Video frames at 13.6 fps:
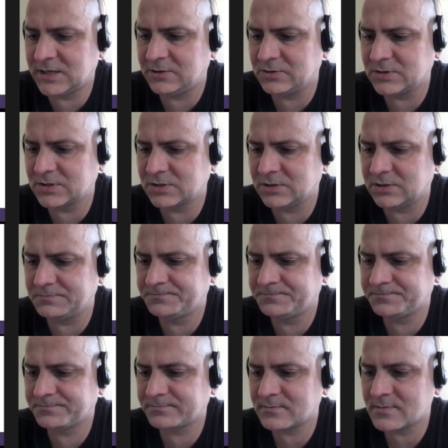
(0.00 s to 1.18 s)
also,
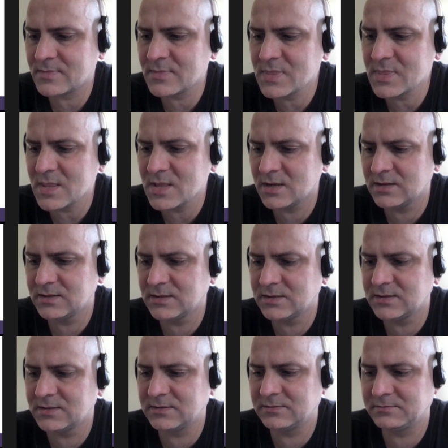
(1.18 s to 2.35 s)

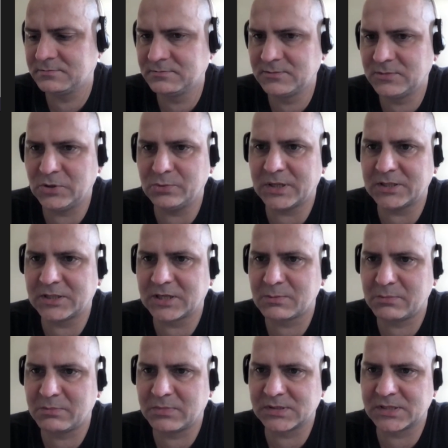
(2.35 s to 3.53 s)
you might
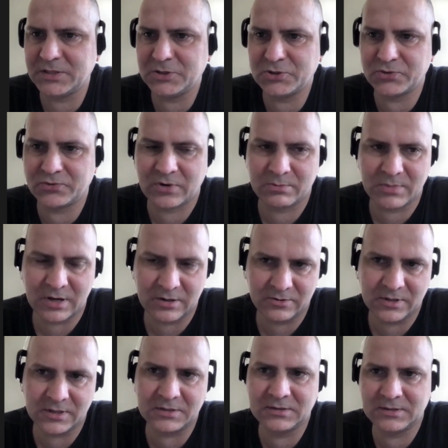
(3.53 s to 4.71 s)
remember the issue from
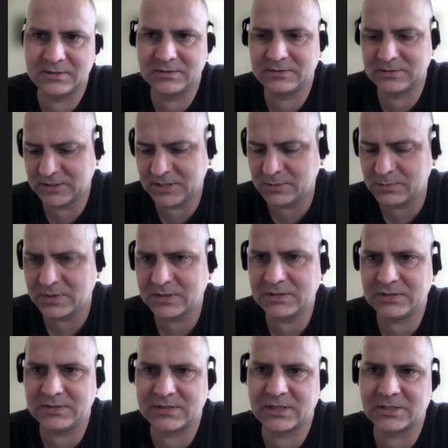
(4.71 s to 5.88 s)
our demo
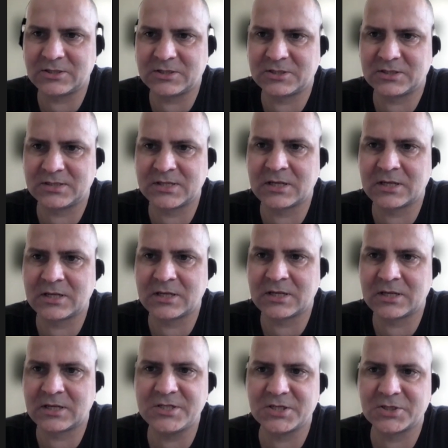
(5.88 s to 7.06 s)
that the
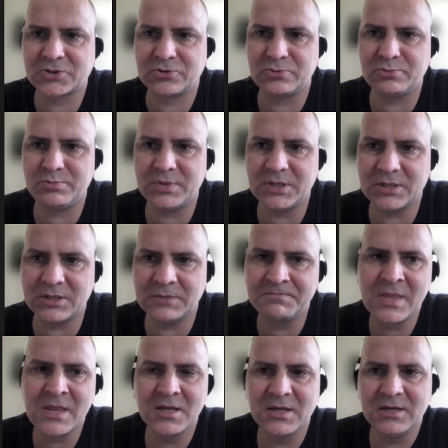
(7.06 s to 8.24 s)
target feature should
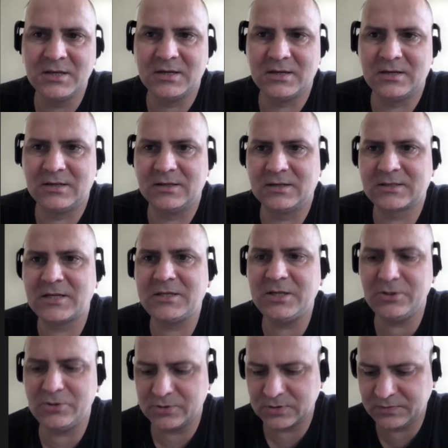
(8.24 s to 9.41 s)
be
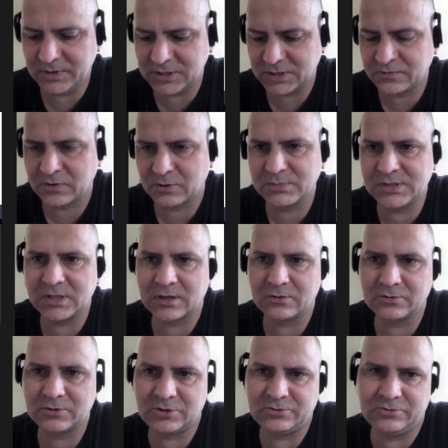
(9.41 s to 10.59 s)
continuous feature from
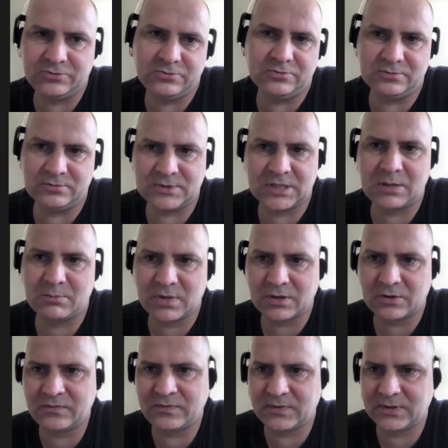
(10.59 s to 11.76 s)
0 to the number
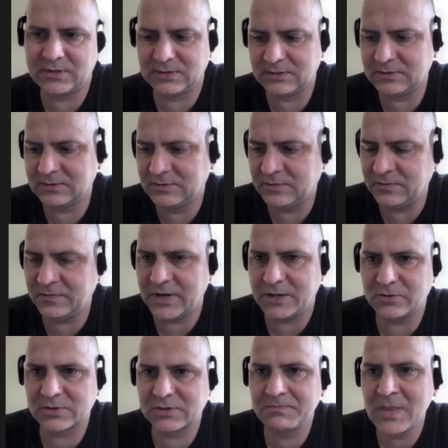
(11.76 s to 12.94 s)
of
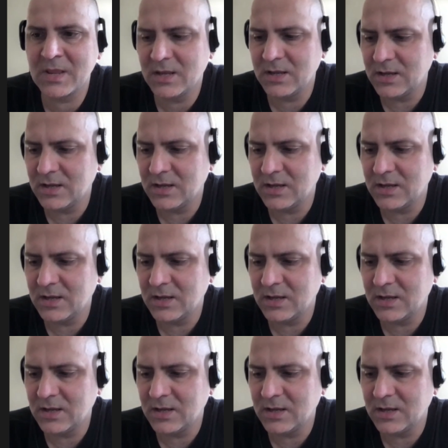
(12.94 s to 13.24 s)
values.